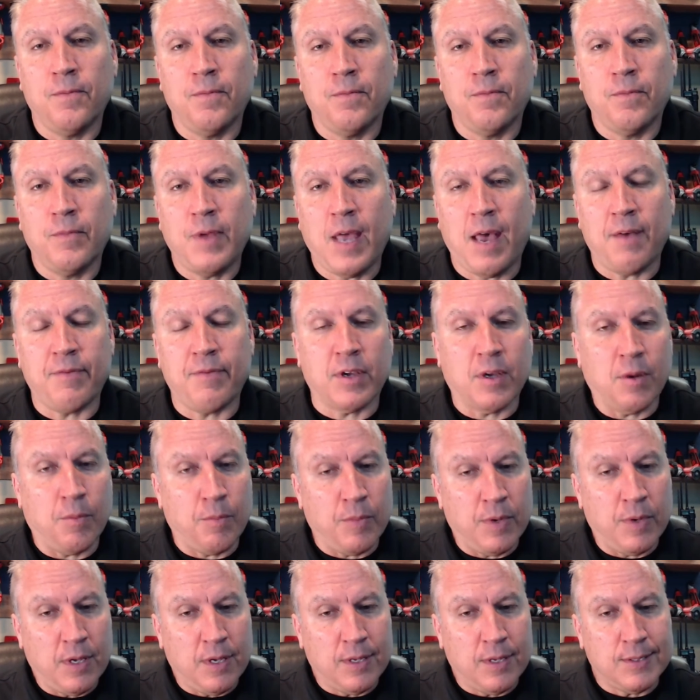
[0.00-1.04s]
Having
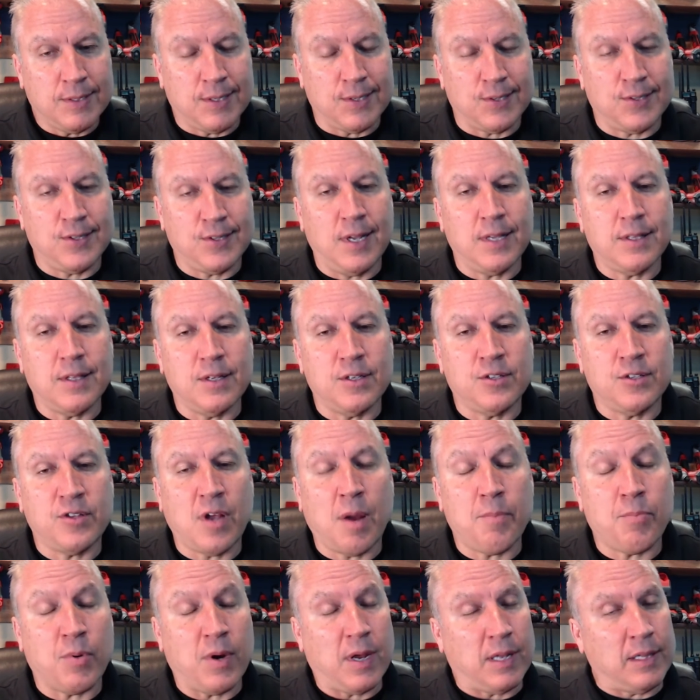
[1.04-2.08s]
them distinct and
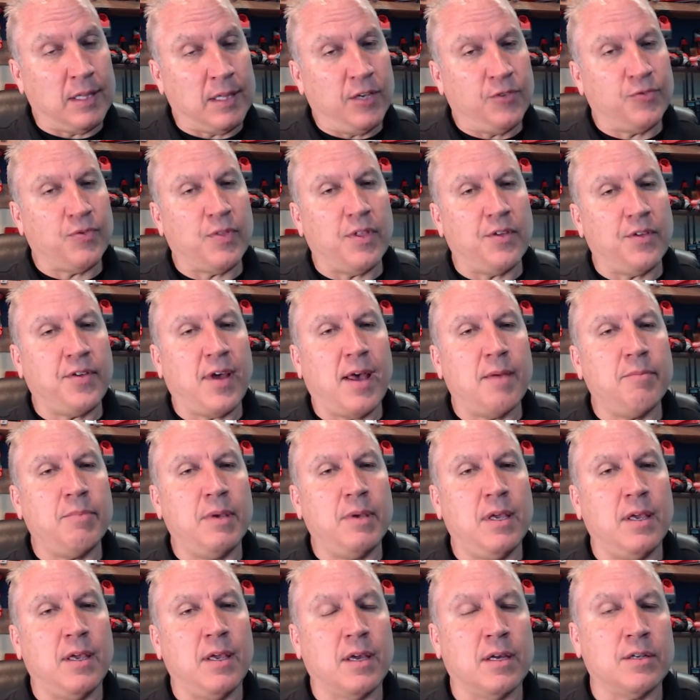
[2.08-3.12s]
separate, at least for the time
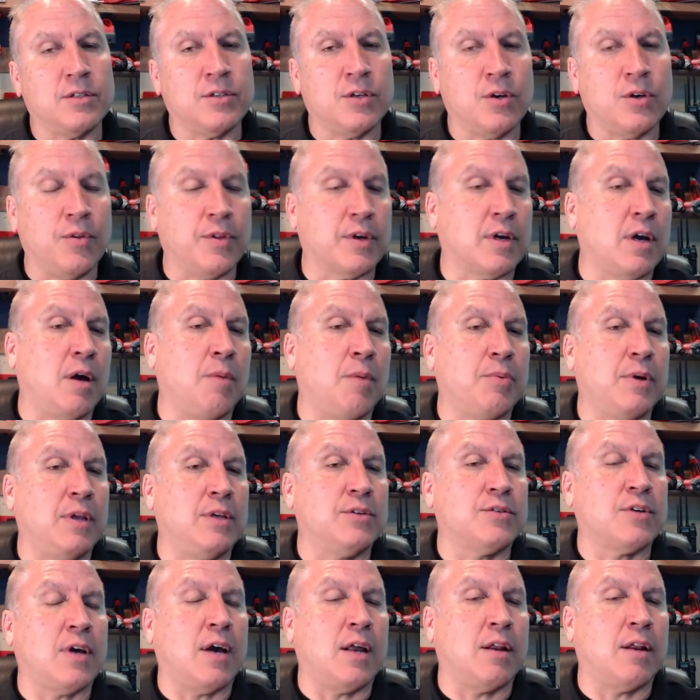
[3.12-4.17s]
being, until the
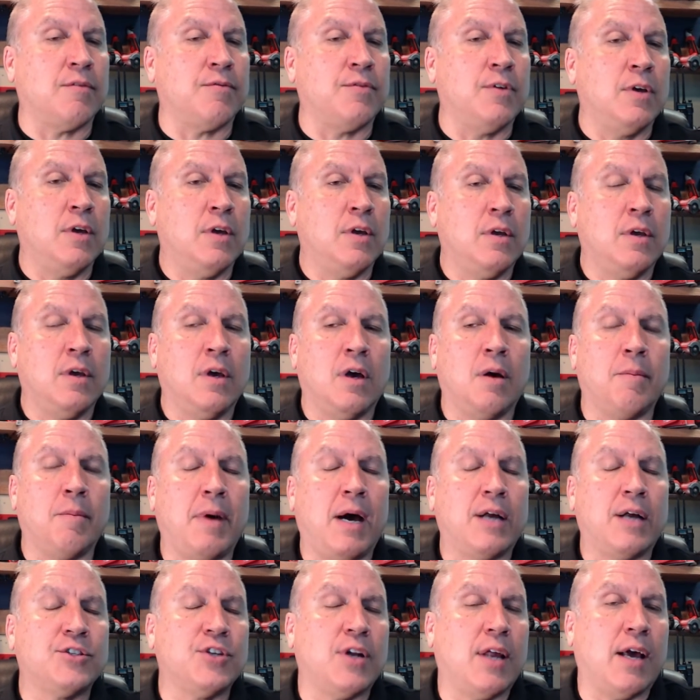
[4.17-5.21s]
companies kind of
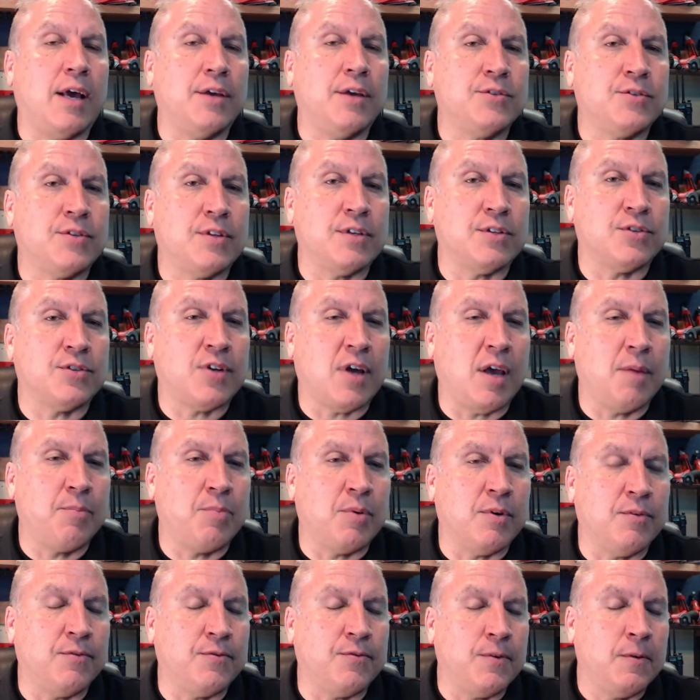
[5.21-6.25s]
homogenize this type
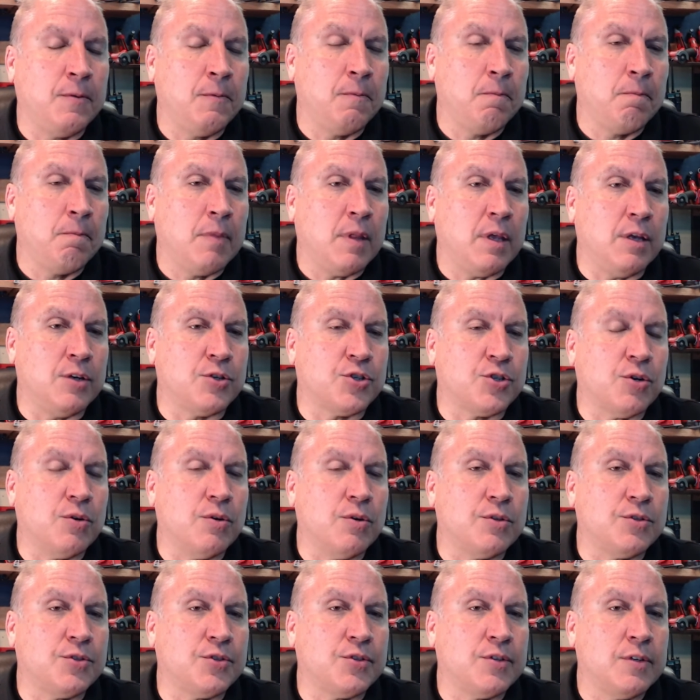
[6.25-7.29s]
of
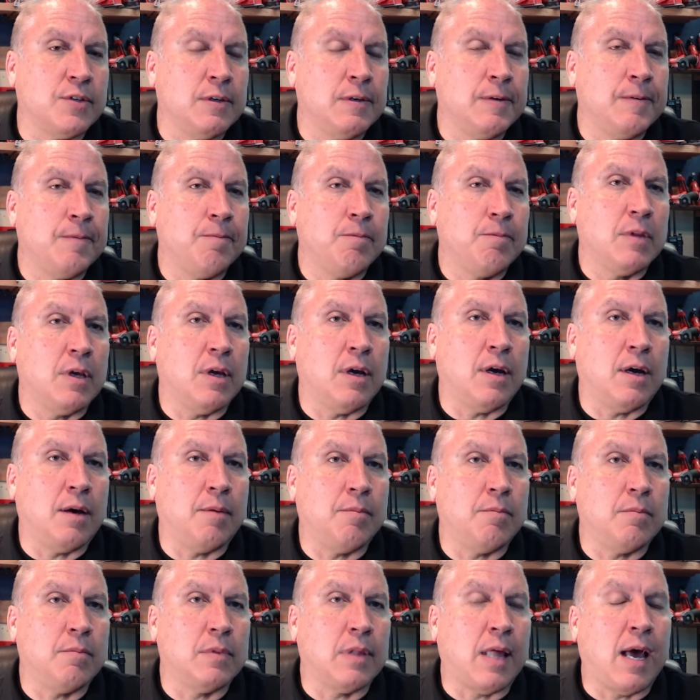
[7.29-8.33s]
insurance
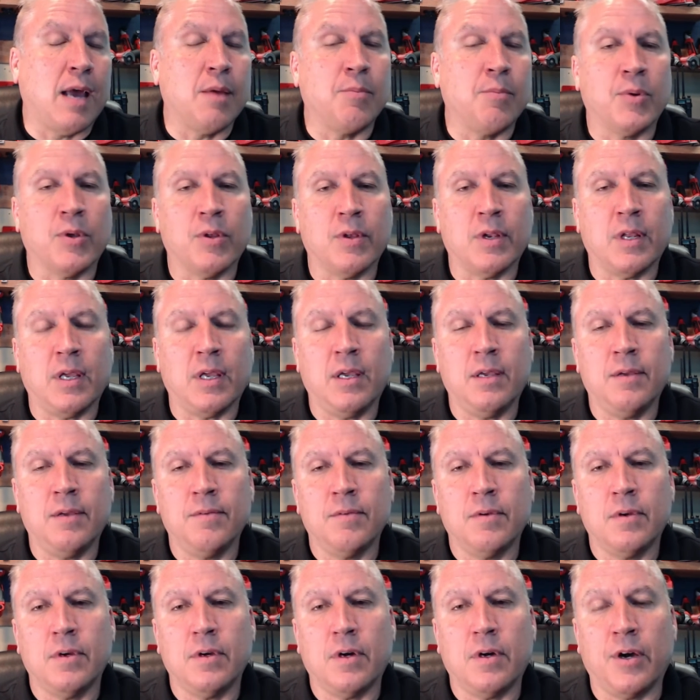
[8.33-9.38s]
um, liability
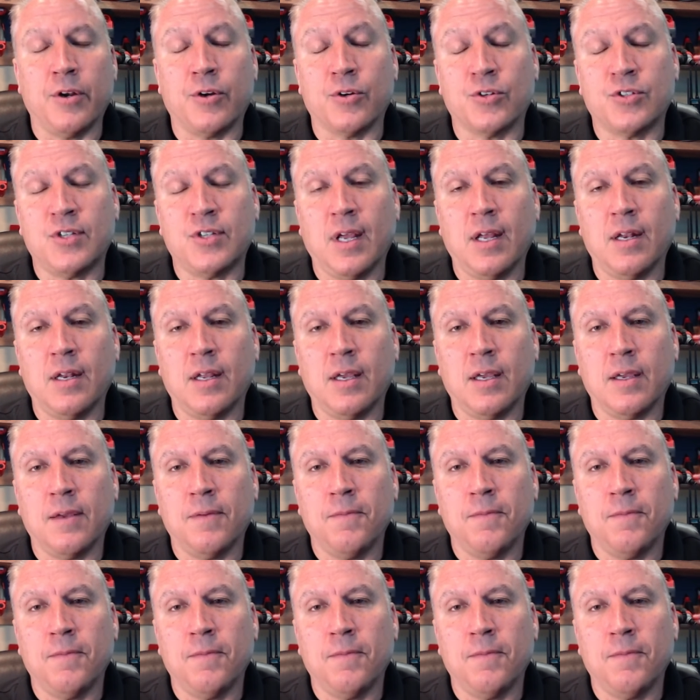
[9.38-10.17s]
understanding,